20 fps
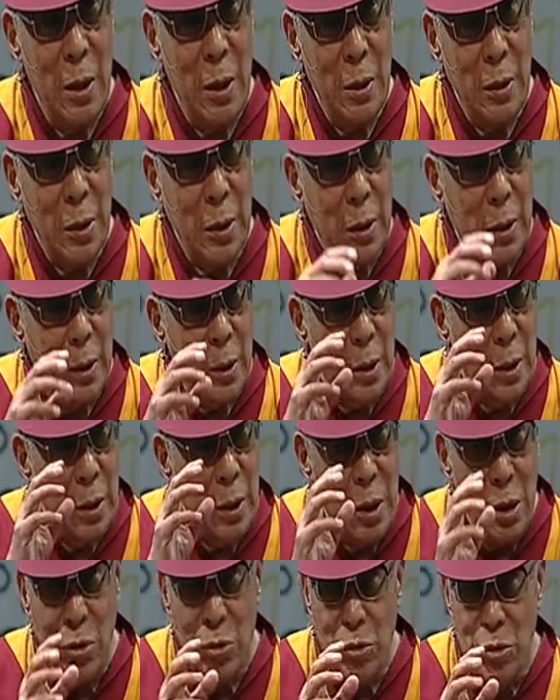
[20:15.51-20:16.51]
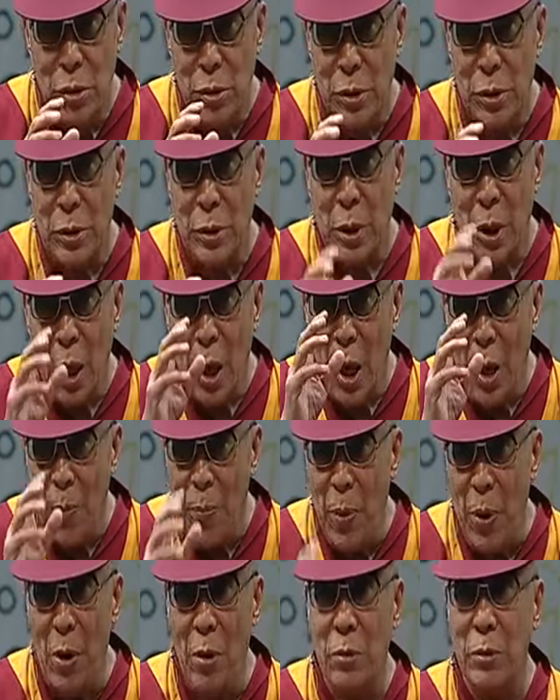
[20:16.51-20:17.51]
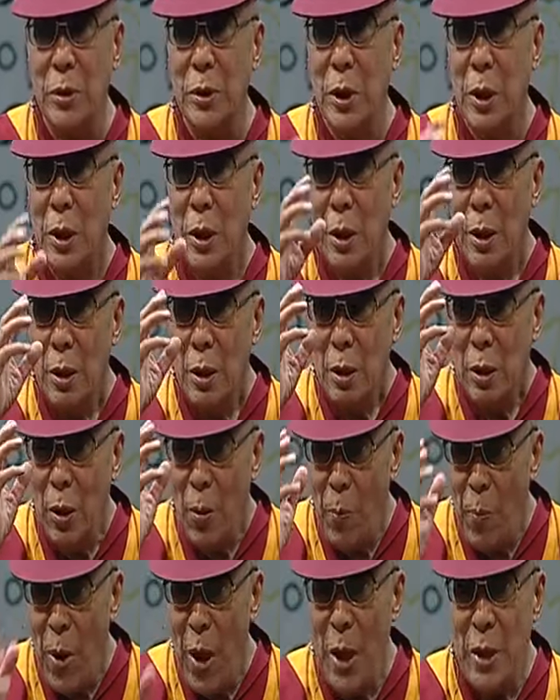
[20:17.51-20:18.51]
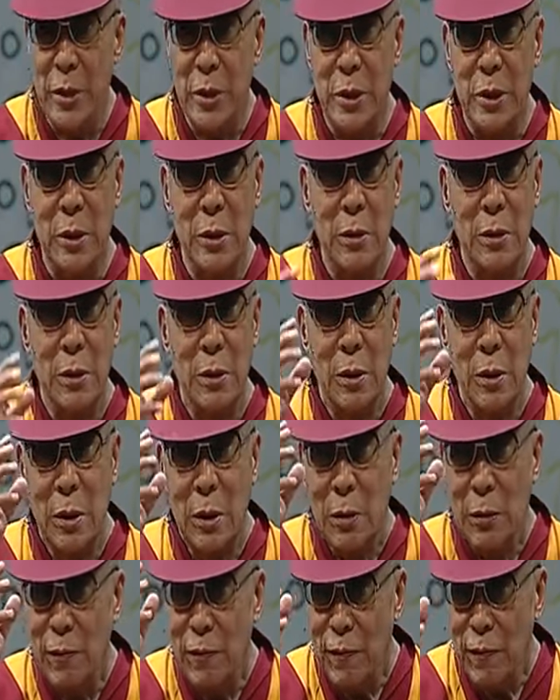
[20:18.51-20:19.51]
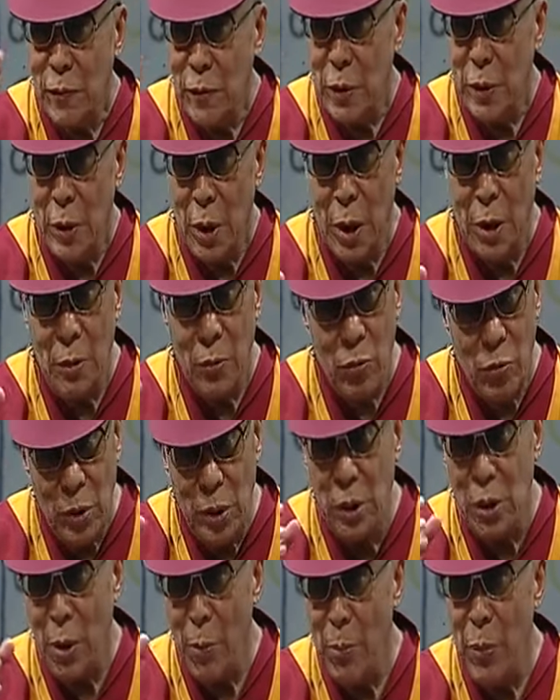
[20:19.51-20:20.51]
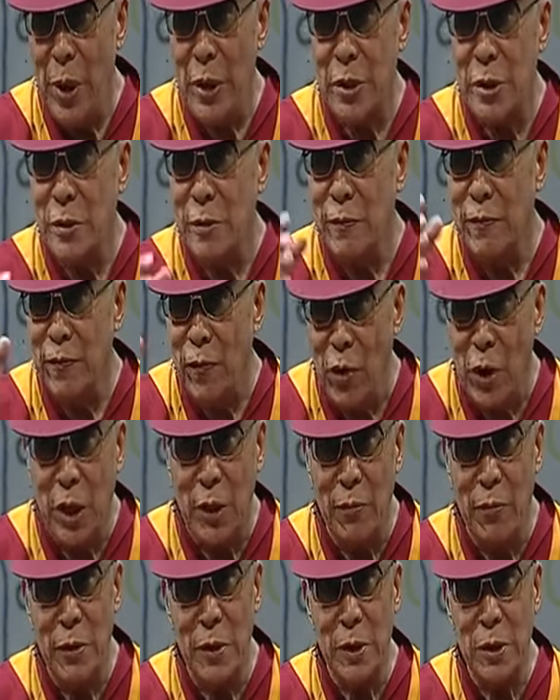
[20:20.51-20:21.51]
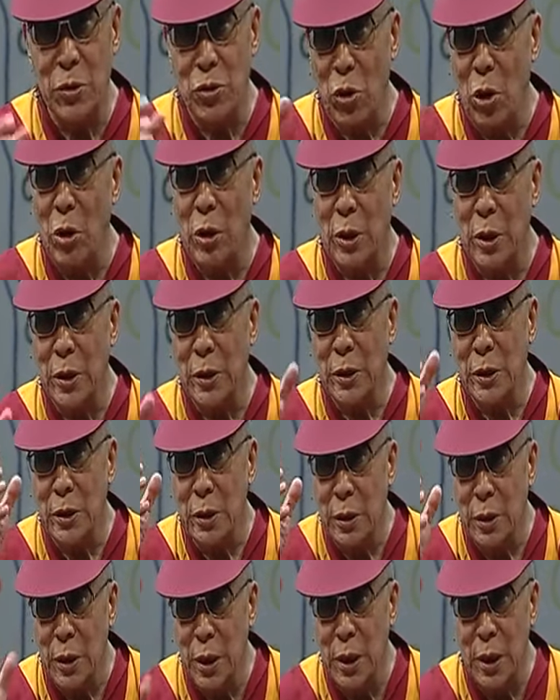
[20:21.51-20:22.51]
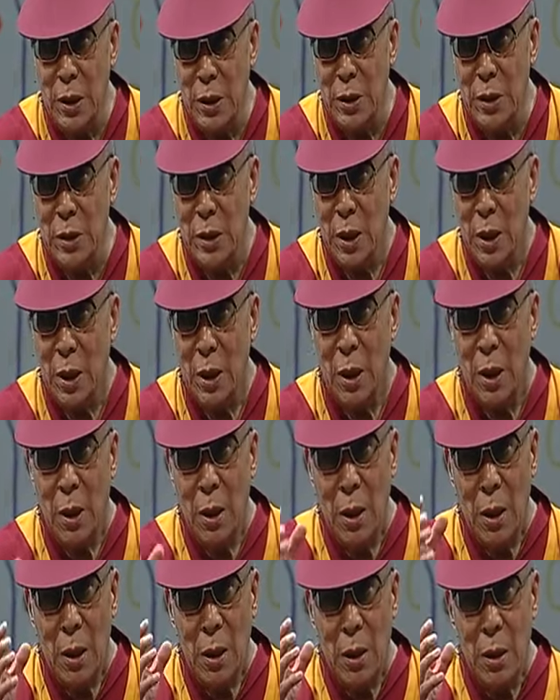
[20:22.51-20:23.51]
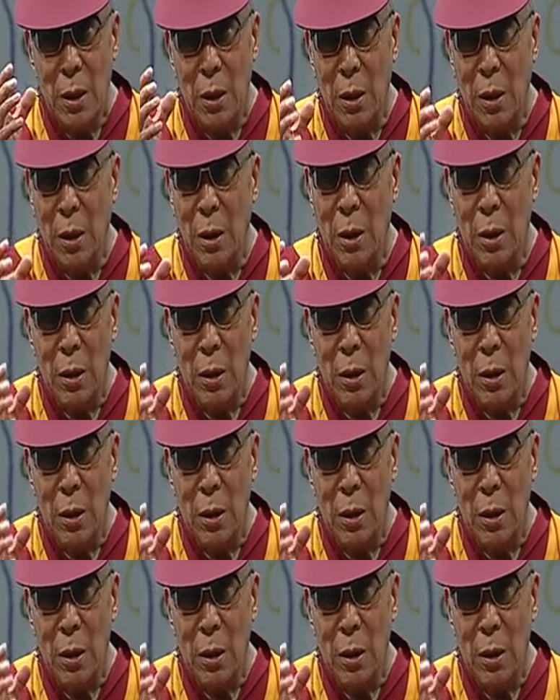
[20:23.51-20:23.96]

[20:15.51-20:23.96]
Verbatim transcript: the interest about compassion, and with compassion, forgiveness, tolerance, these, uh,